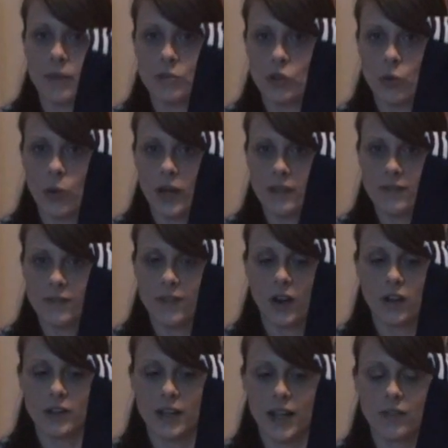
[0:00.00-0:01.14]
comes quite
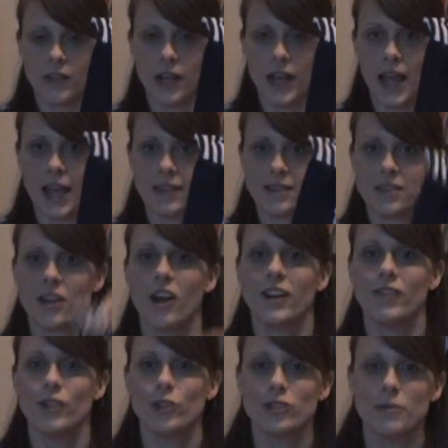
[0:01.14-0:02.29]
far down the legs and kind
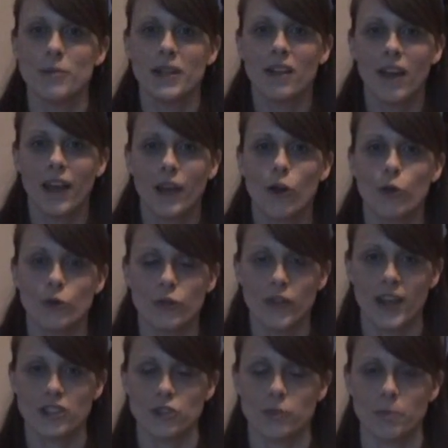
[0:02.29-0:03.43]
of looks a bit like
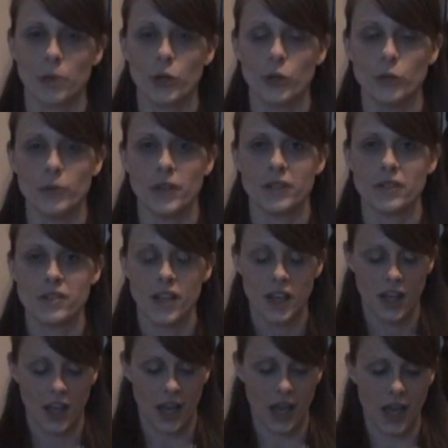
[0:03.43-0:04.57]
old-fashioned bloomers.
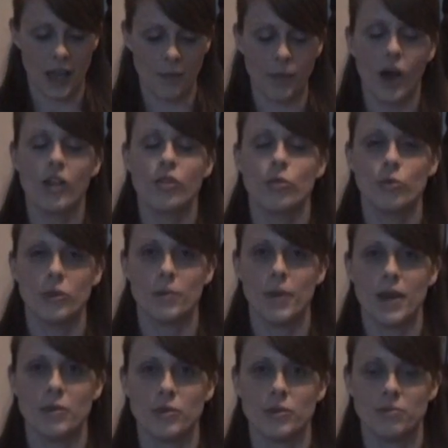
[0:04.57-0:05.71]
I thought
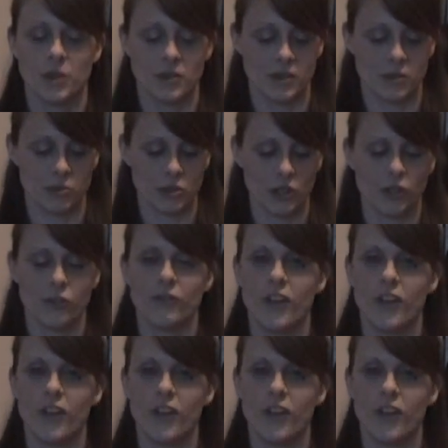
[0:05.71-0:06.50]
my son was going to